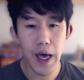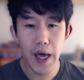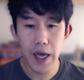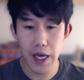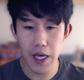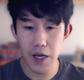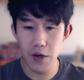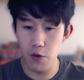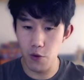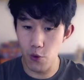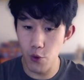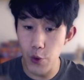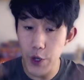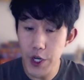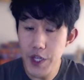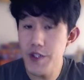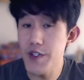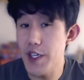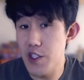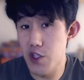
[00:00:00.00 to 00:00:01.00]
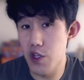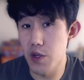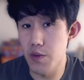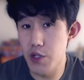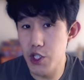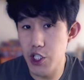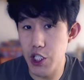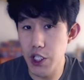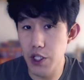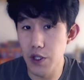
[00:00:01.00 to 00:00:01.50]
It resets your
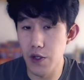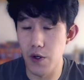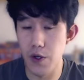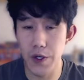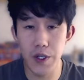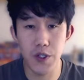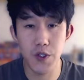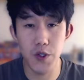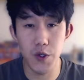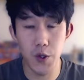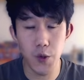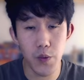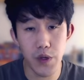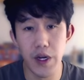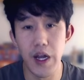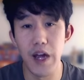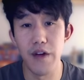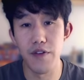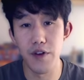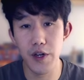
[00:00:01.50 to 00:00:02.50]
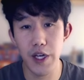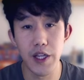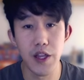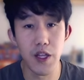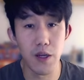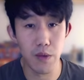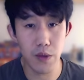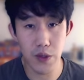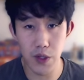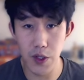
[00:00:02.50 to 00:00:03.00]
machine learning so you never get
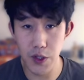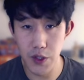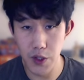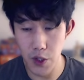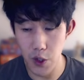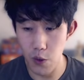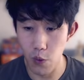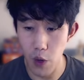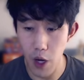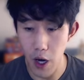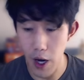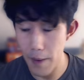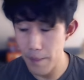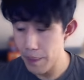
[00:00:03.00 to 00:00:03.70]
the results you want.